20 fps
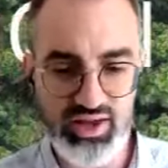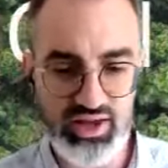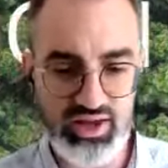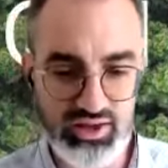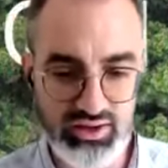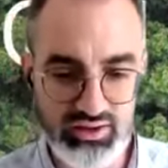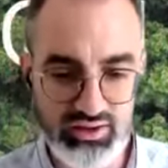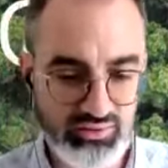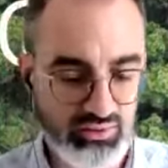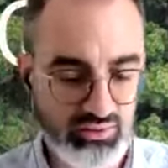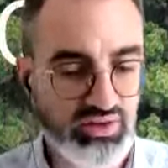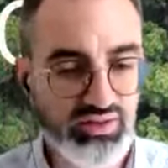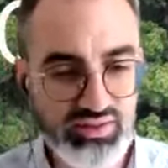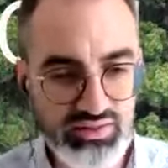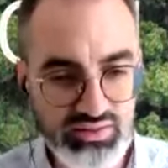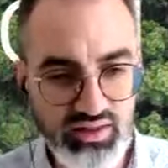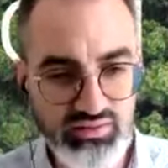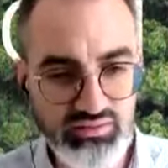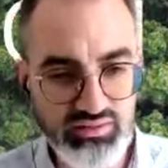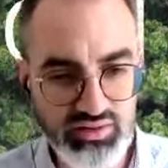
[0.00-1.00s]
Uh, so it's
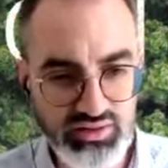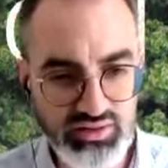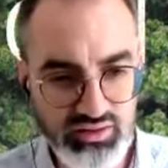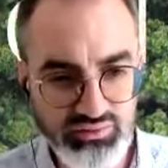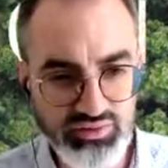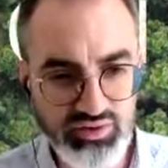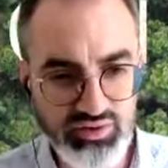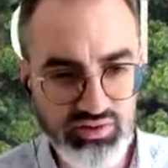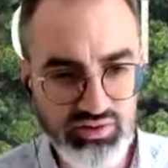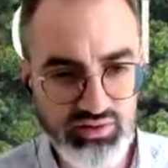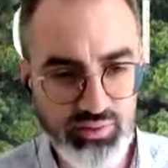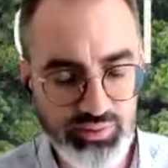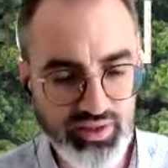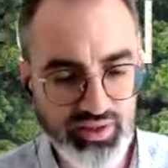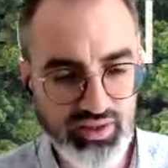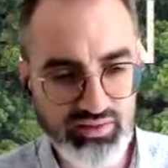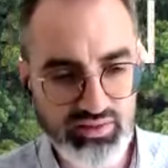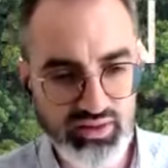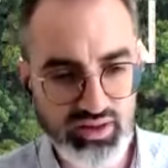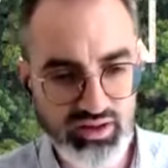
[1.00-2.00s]
de definitely
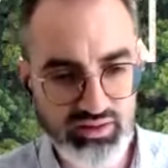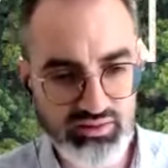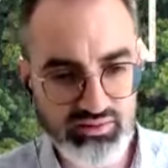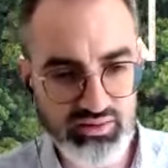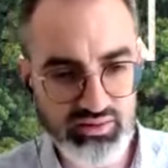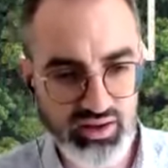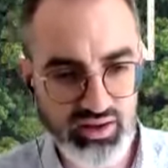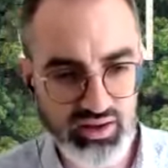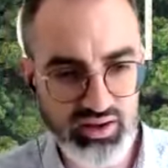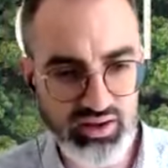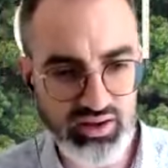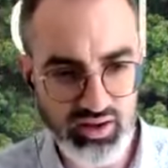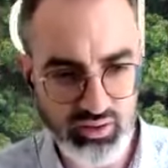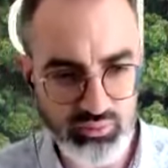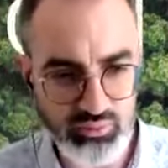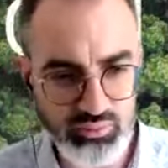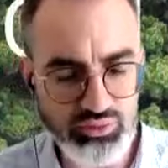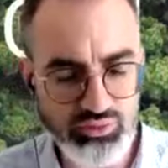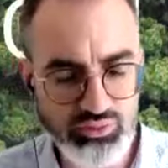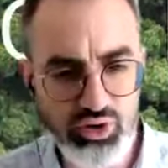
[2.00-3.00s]
something that uh, I
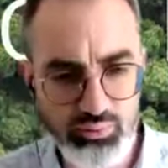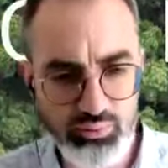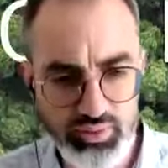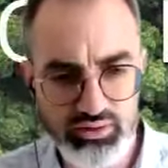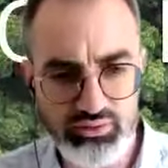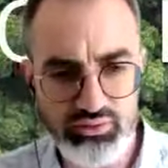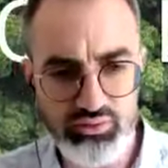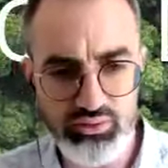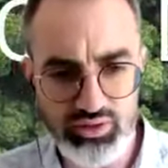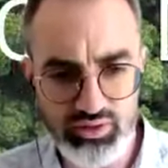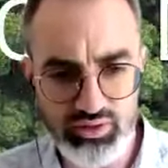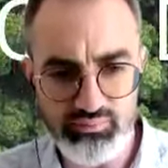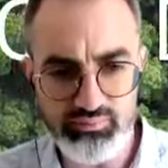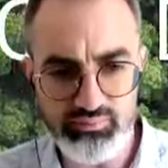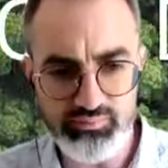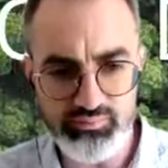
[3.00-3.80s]
would recommend doing.